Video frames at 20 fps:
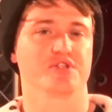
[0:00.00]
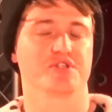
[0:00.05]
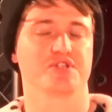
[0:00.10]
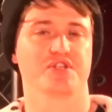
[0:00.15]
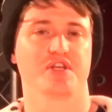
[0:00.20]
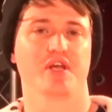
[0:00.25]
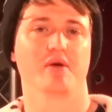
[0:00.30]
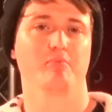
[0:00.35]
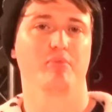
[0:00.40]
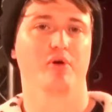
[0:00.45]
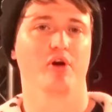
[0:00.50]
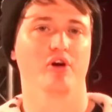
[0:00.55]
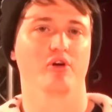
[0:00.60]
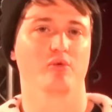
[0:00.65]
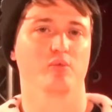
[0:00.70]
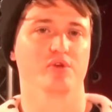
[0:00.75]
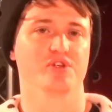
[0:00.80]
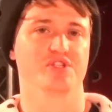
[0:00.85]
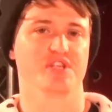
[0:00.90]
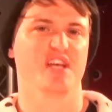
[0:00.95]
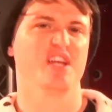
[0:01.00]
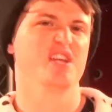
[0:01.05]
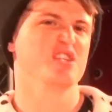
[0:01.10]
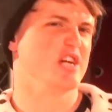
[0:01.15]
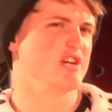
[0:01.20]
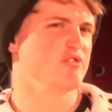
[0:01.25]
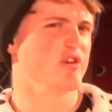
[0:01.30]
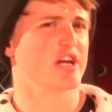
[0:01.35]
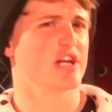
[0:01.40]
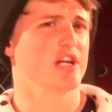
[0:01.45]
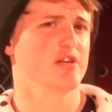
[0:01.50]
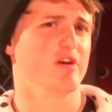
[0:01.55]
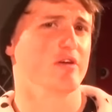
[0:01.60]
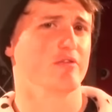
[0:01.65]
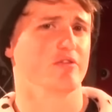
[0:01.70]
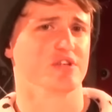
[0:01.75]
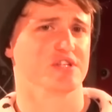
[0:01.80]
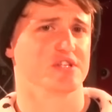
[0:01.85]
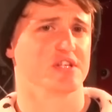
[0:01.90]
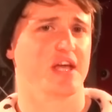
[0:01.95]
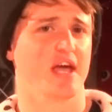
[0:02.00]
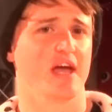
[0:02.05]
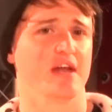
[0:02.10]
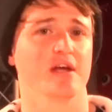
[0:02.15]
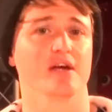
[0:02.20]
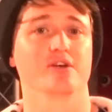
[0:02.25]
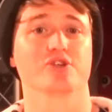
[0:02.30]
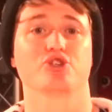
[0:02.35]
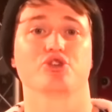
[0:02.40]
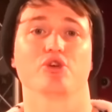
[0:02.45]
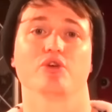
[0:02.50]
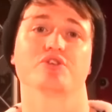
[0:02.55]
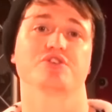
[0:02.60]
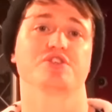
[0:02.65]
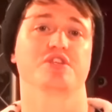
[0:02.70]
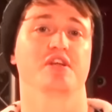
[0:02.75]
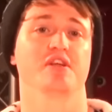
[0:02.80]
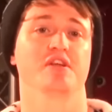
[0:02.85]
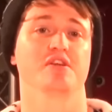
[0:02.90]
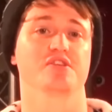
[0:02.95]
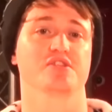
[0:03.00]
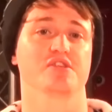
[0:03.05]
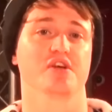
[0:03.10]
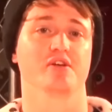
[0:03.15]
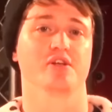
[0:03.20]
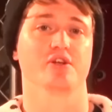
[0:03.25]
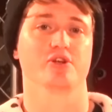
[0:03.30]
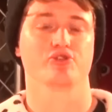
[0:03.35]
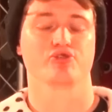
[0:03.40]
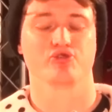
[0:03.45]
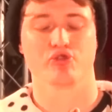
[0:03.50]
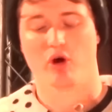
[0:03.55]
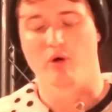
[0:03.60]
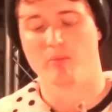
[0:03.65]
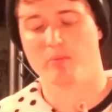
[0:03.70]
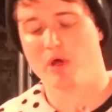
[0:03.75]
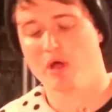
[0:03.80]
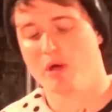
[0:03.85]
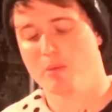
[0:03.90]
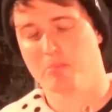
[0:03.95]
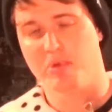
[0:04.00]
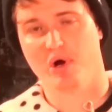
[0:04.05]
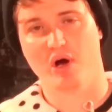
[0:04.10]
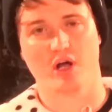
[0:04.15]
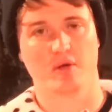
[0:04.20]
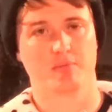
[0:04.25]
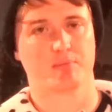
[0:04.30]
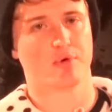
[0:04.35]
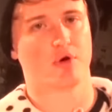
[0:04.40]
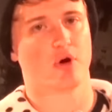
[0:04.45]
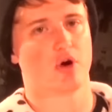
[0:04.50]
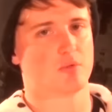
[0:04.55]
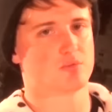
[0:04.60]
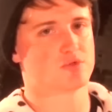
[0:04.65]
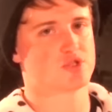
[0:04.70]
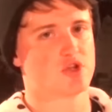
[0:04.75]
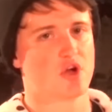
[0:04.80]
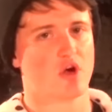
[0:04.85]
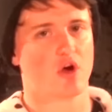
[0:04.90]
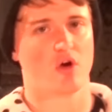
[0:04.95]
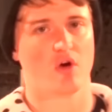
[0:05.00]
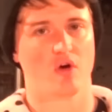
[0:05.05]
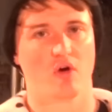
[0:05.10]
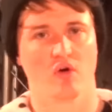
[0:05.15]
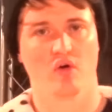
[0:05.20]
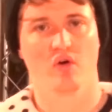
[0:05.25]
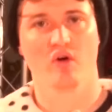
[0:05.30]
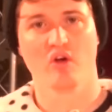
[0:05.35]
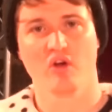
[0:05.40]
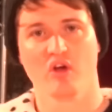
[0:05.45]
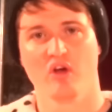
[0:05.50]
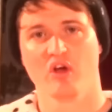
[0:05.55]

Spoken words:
CM Punk was indirectly referenced again as John Cena decided to drop pipe bombs, yo.